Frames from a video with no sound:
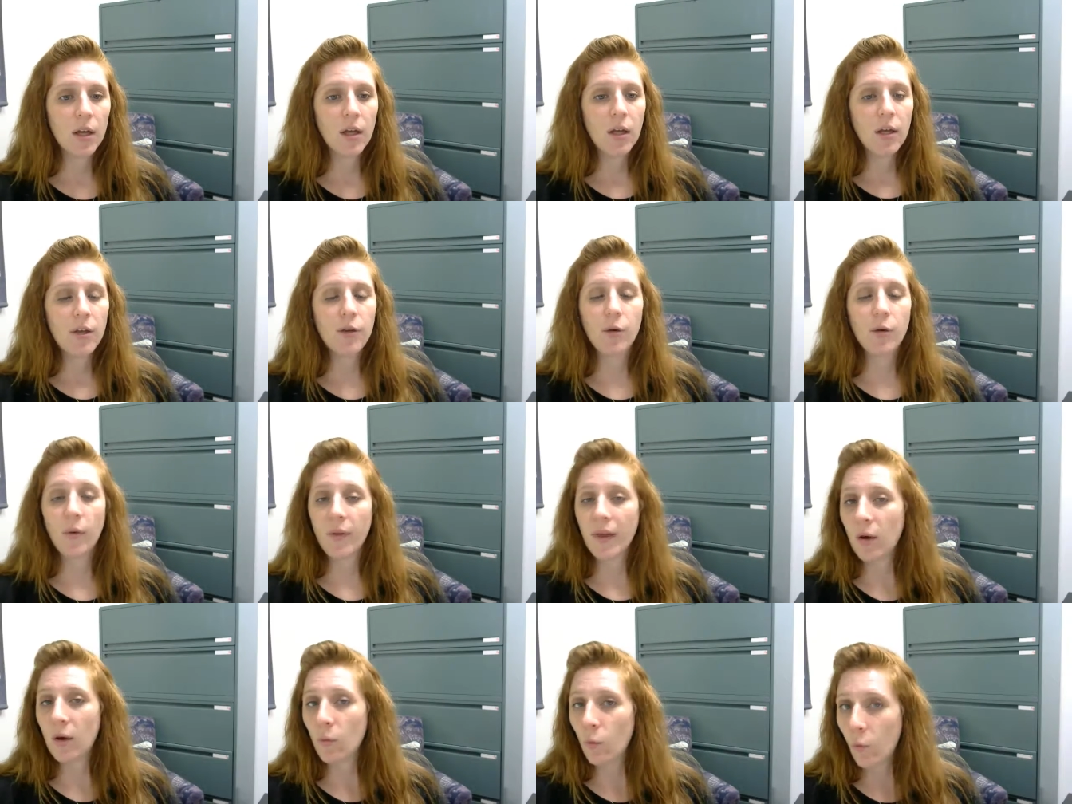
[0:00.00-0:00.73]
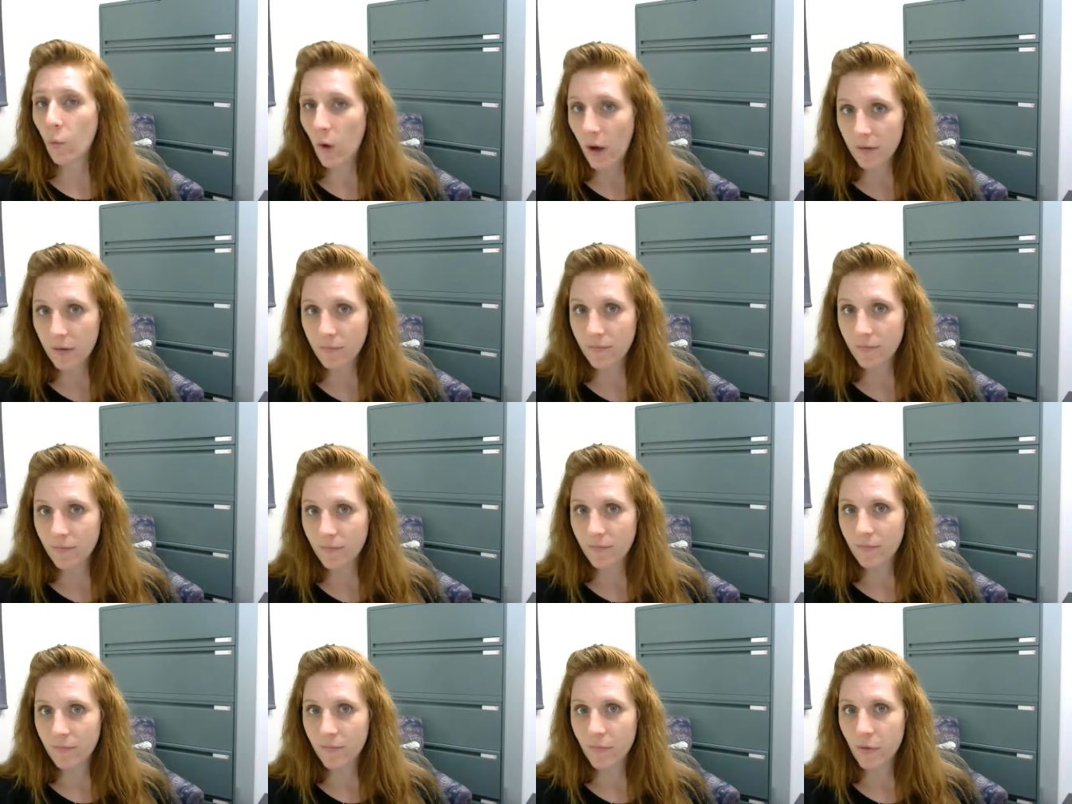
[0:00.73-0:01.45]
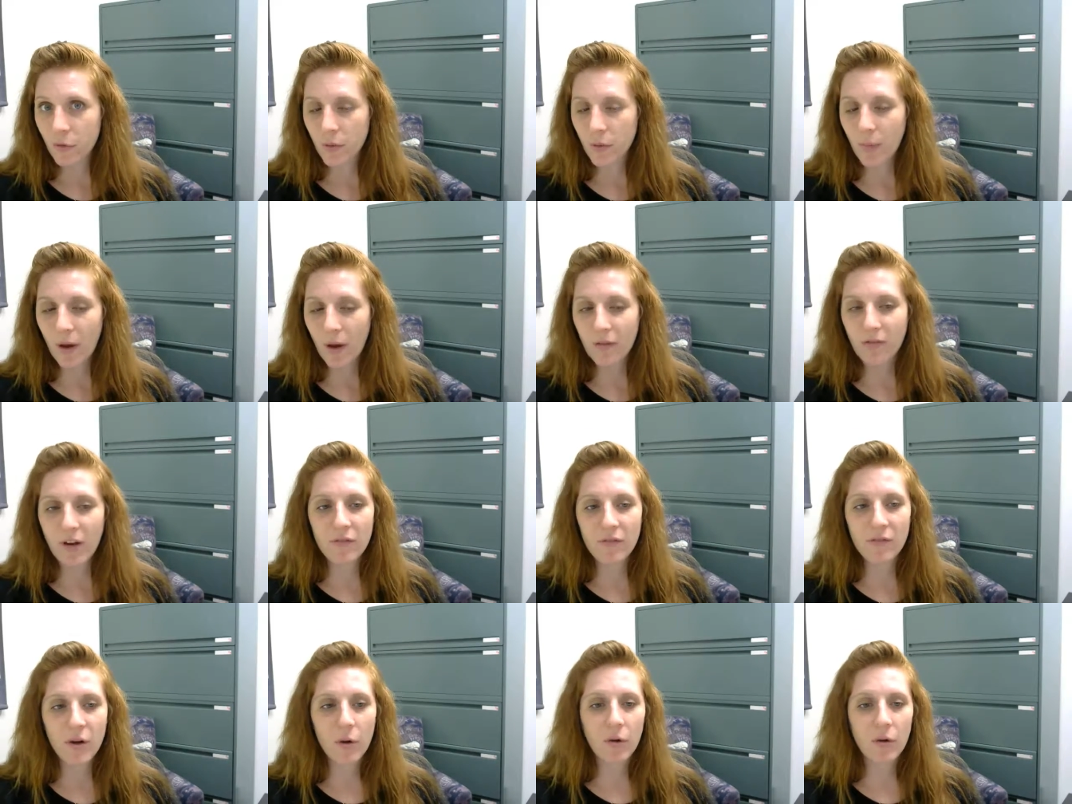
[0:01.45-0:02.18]
You only get one
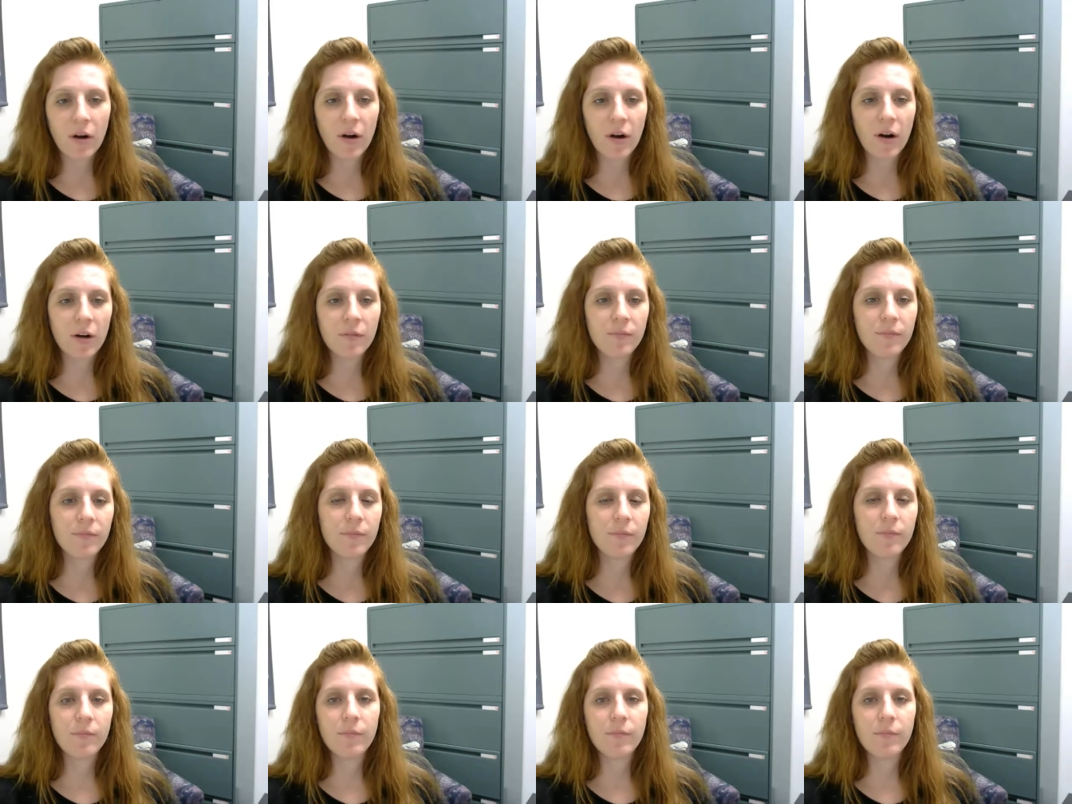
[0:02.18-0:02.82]
3x5 note card.